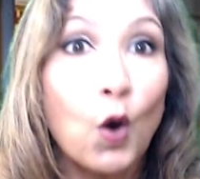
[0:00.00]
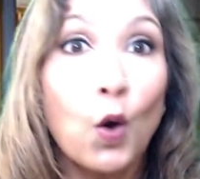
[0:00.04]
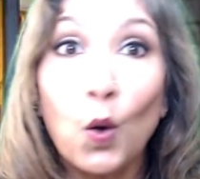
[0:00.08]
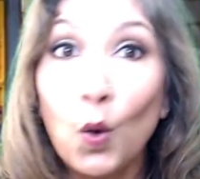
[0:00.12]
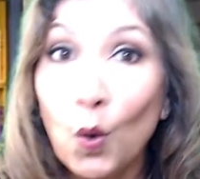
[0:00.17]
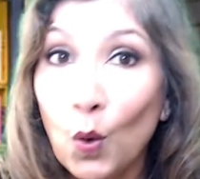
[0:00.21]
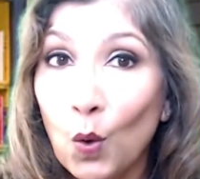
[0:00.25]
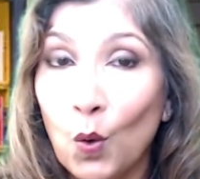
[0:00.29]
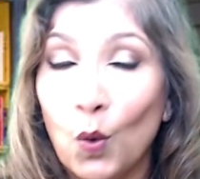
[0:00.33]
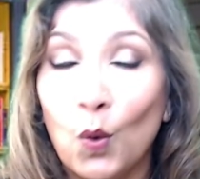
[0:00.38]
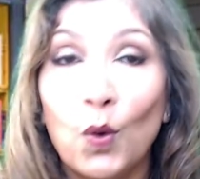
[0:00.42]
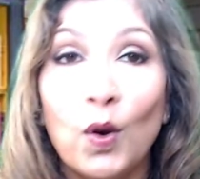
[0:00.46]

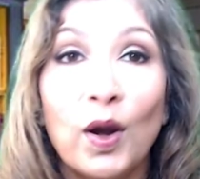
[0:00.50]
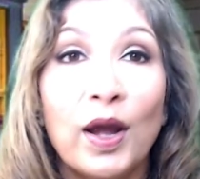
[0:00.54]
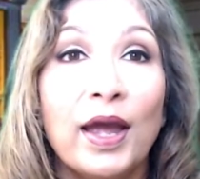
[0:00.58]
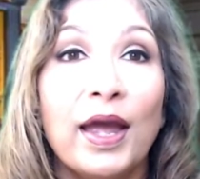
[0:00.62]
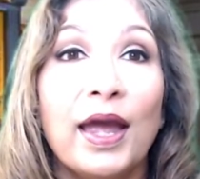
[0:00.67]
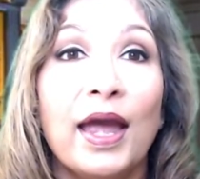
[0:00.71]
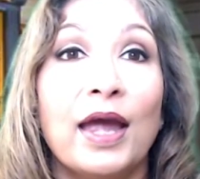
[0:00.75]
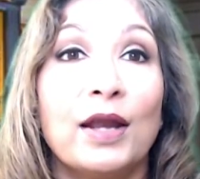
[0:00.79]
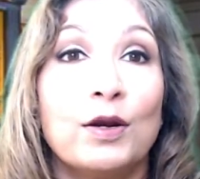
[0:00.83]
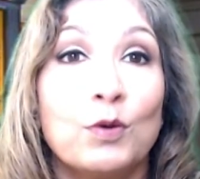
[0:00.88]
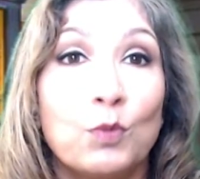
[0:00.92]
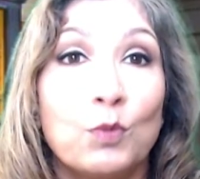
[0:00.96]
or
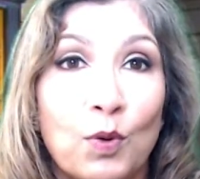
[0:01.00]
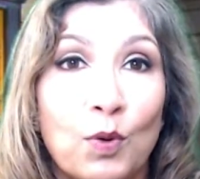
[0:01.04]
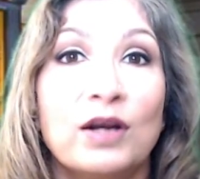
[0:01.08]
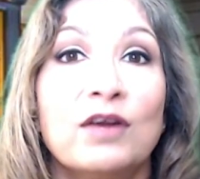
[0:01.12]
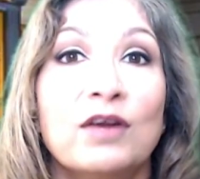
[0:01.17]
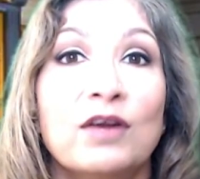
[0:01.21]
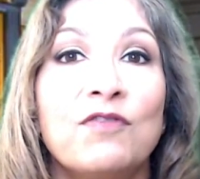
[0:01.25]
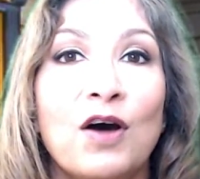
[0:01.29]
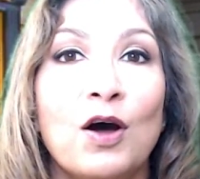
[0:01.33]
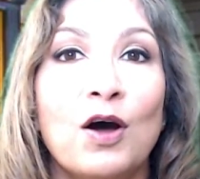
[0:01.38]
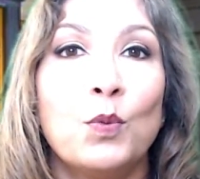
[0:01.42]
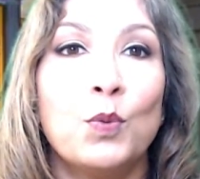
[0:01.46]
at one
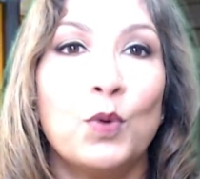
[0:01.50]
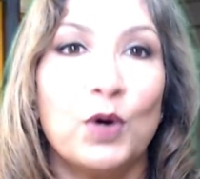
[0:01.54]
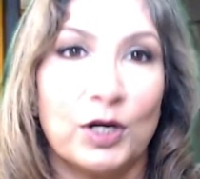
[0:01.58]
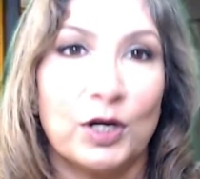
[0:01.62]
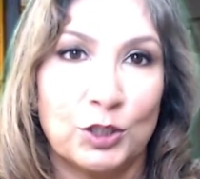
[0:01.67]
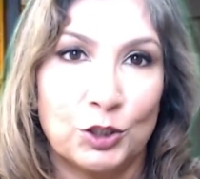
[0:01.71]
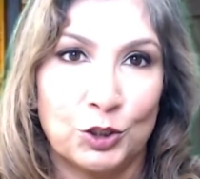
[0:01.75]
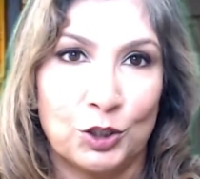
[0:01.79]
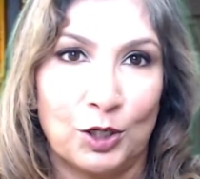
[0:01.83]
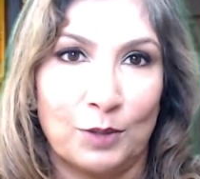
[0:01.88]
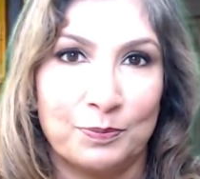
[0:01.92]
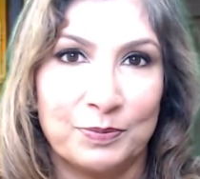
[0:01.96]
of our
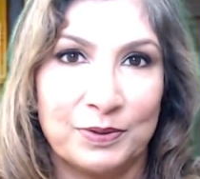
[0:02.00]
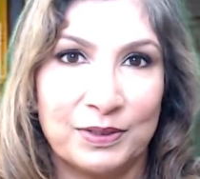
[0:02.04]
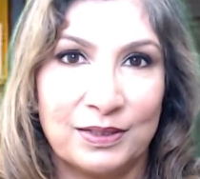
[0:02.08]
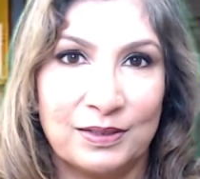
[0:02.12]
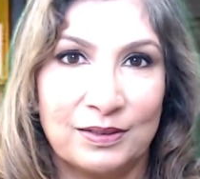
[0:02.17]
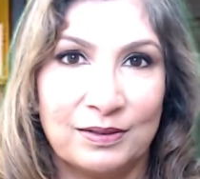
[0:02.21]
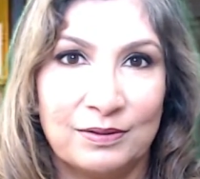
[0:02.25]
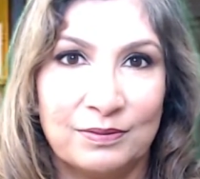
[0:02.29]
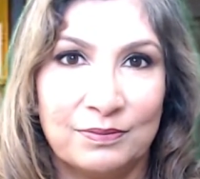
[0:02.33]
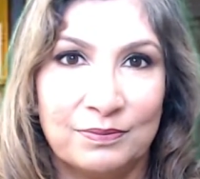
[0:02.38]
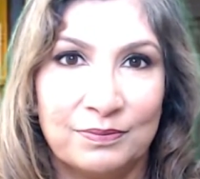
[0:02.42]
workshops.